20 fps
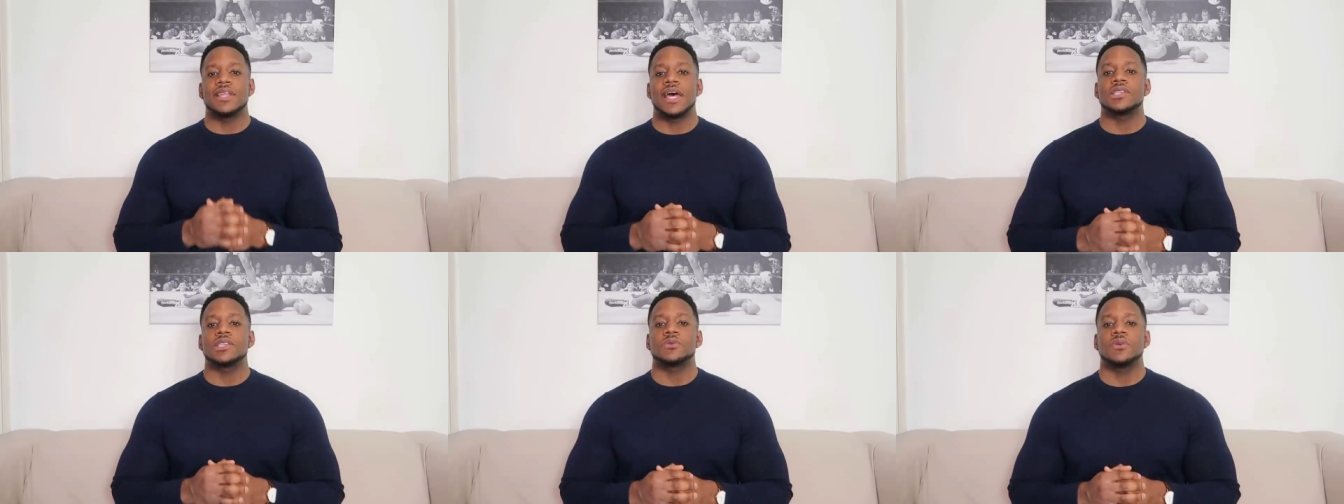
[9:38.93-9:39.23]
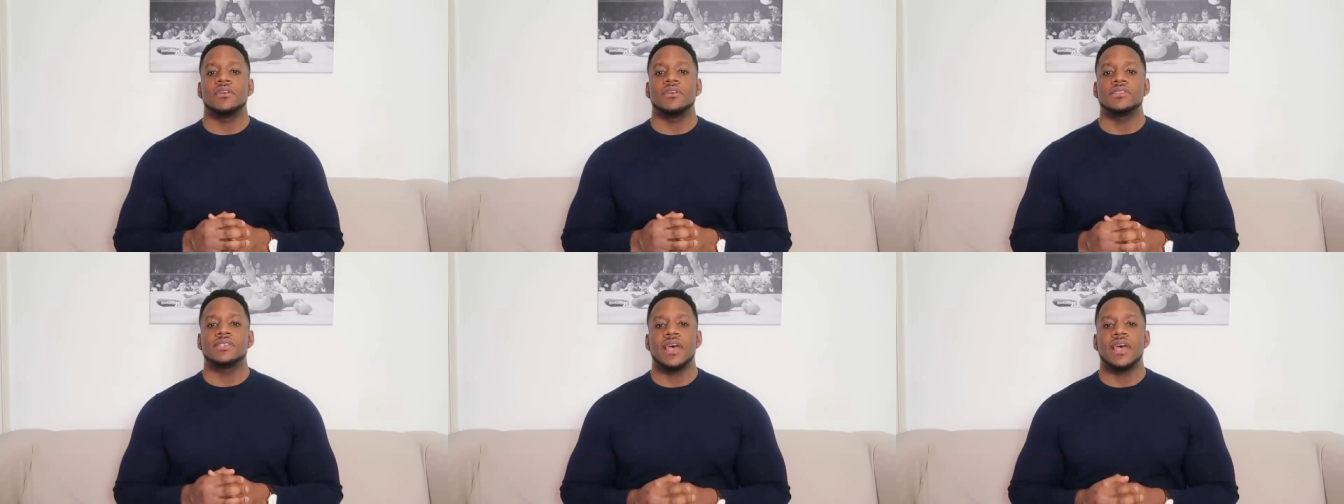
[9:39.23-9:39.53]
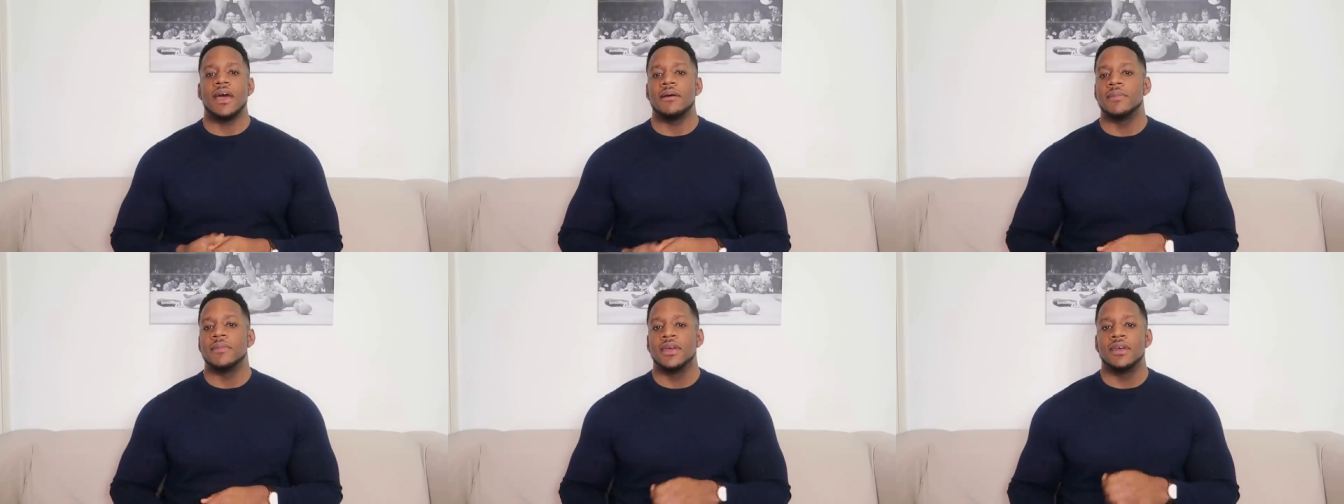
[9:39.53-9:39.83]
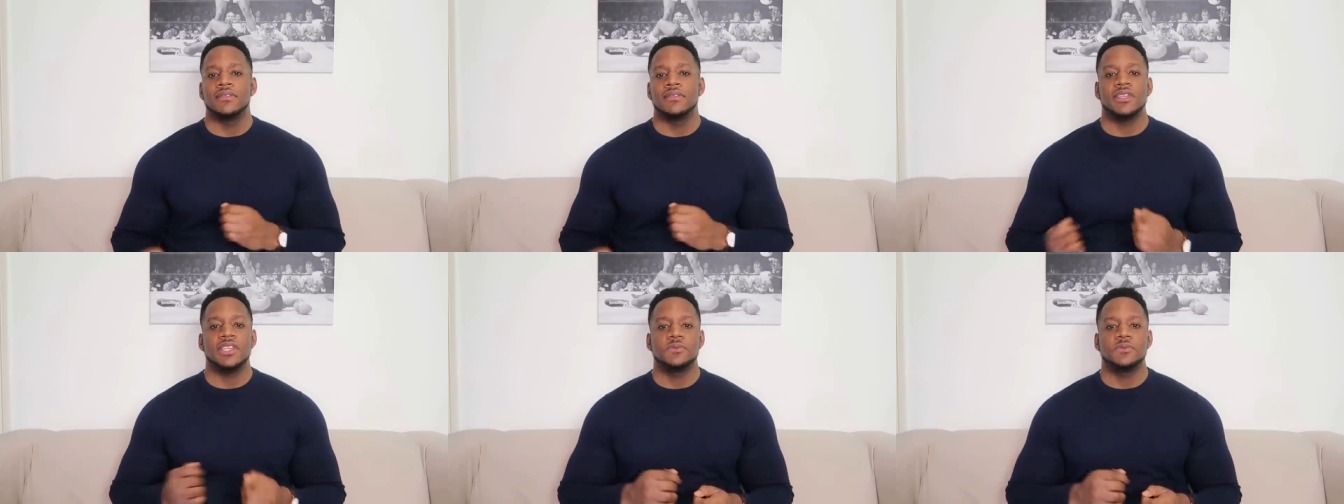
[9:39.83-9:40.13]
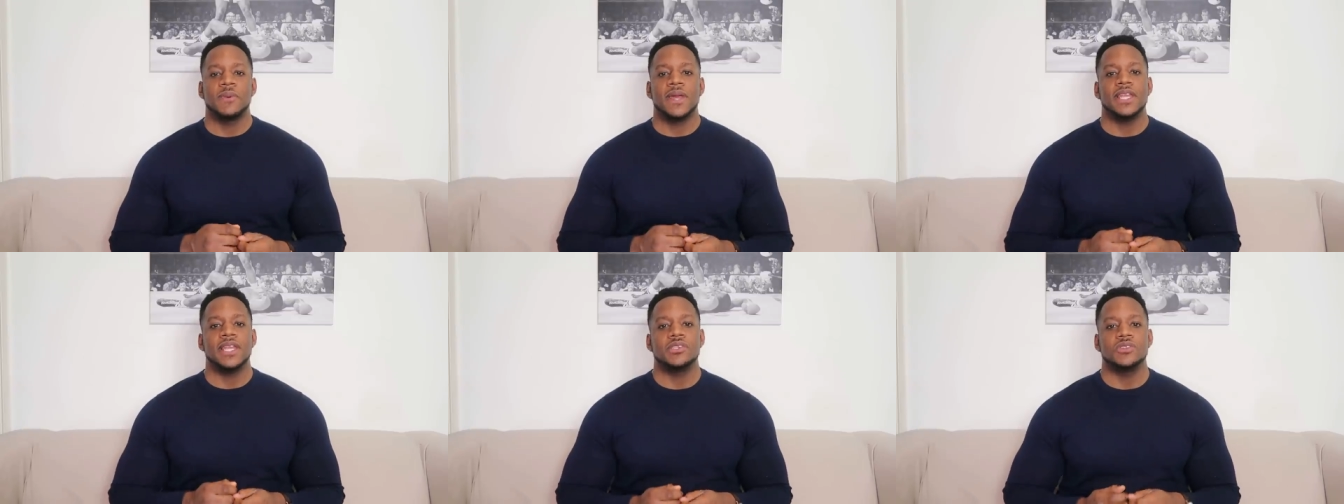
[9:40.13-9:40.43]
That's where it's at these
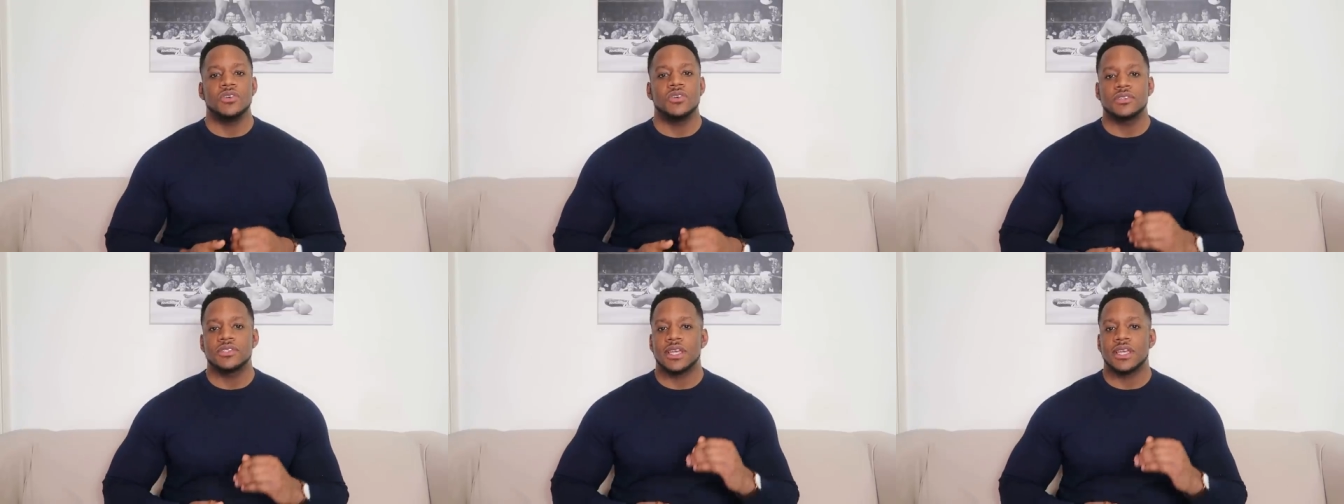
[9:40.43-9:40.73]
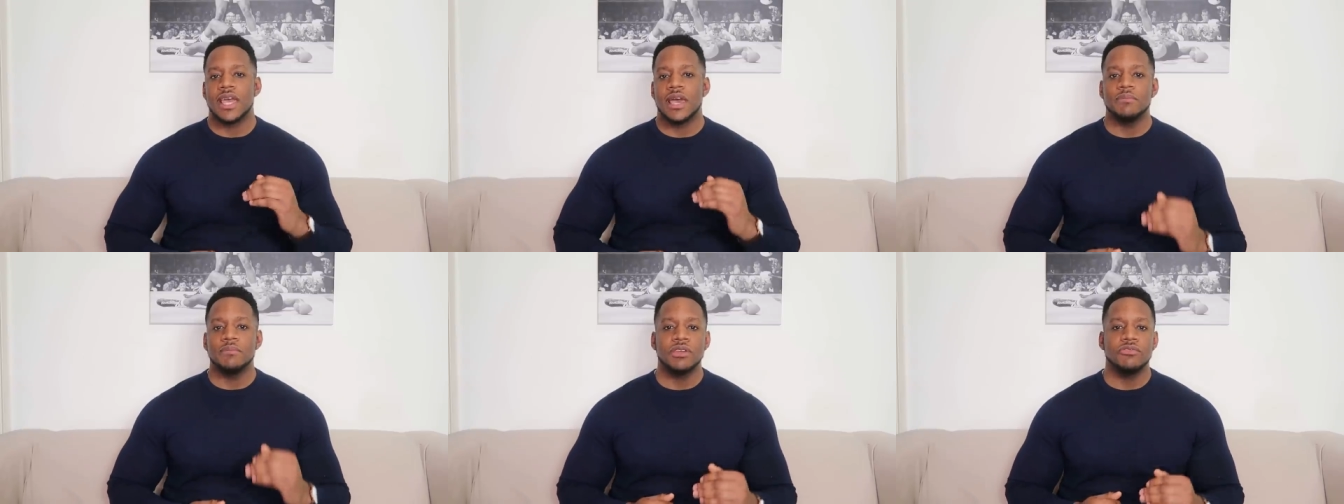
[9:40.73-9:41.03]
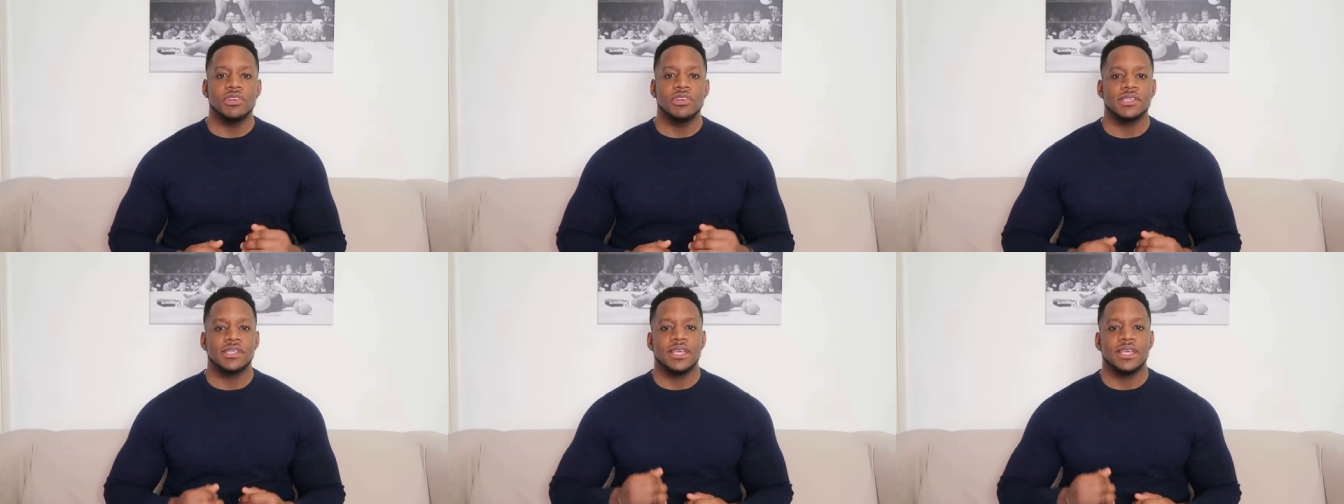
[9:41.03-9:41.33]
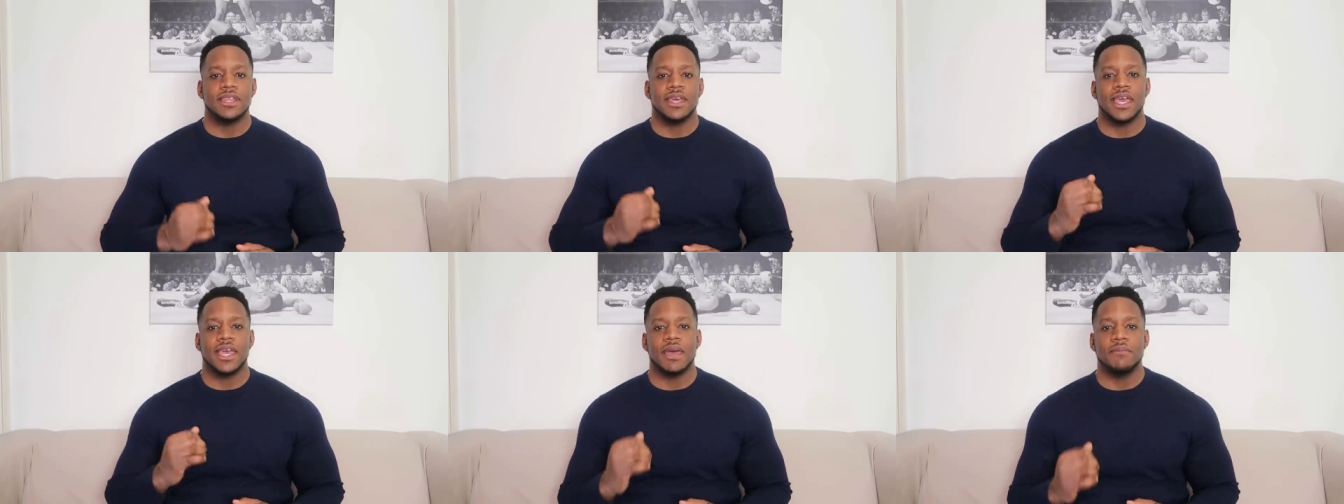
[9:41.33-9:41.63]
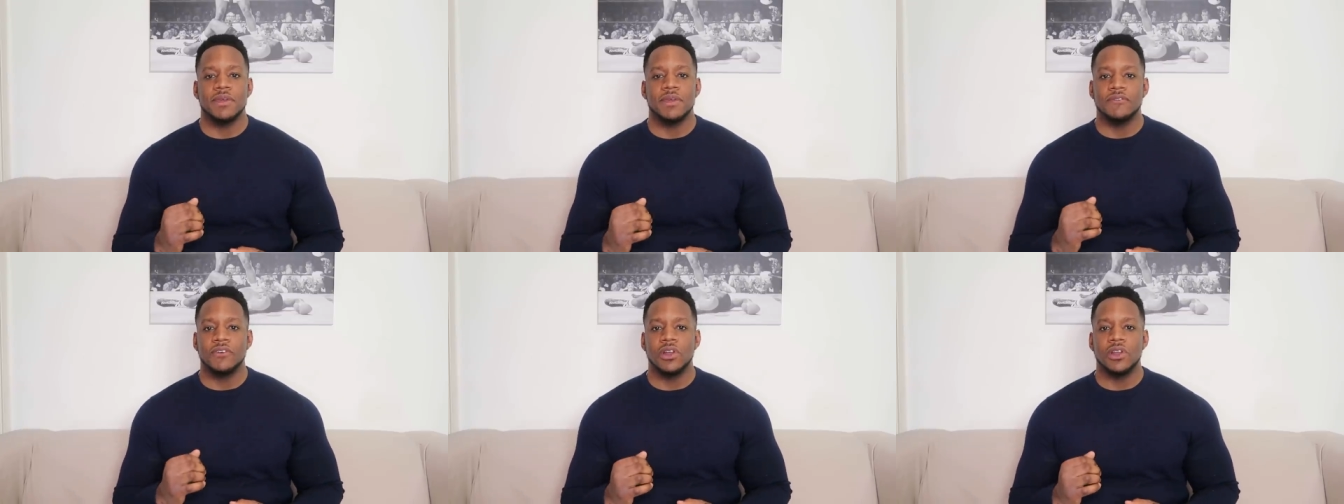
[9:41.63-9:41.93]
penny stocks, they can be risky, they
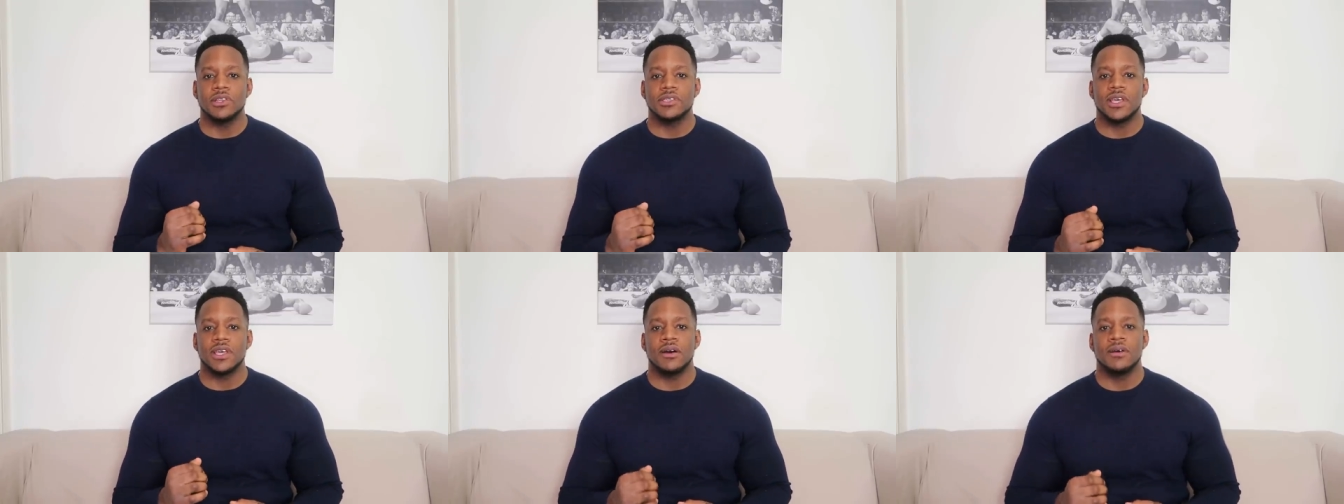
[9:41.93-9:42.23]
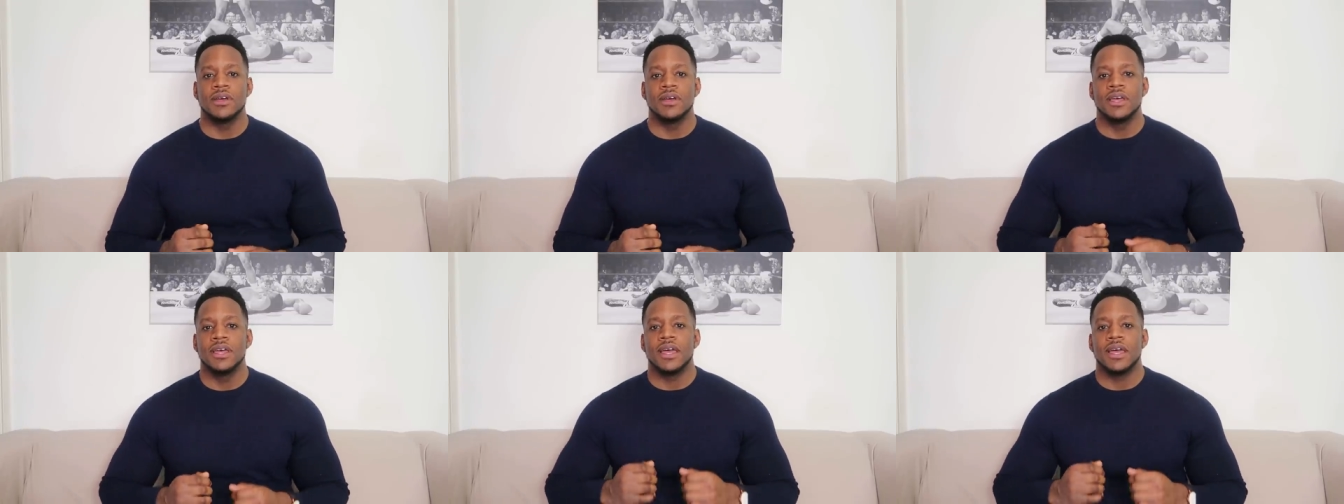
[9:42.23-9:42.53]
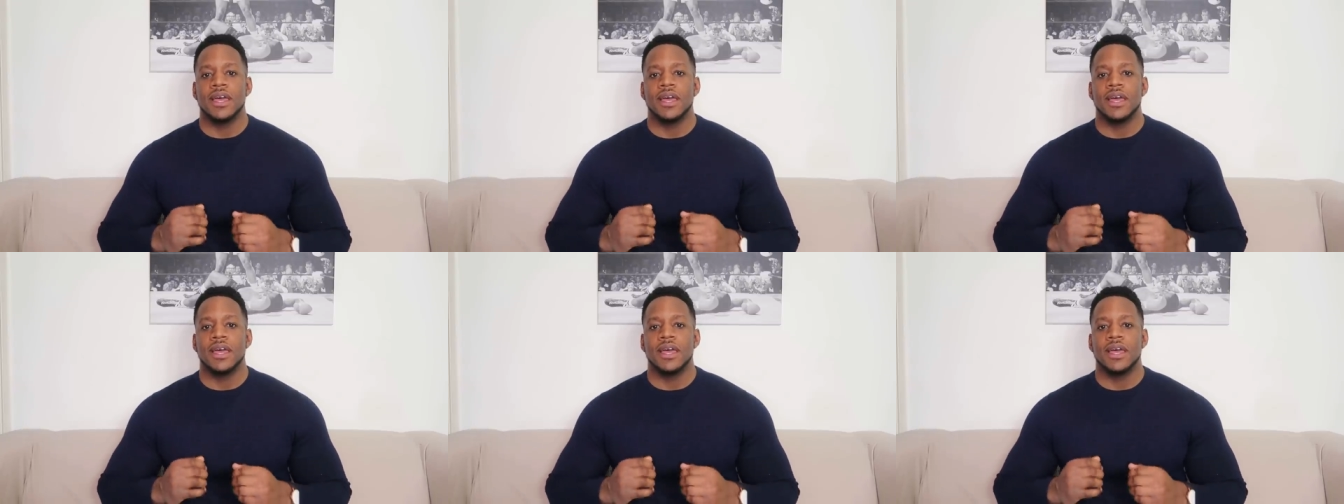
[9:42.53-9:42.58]
can be volatile.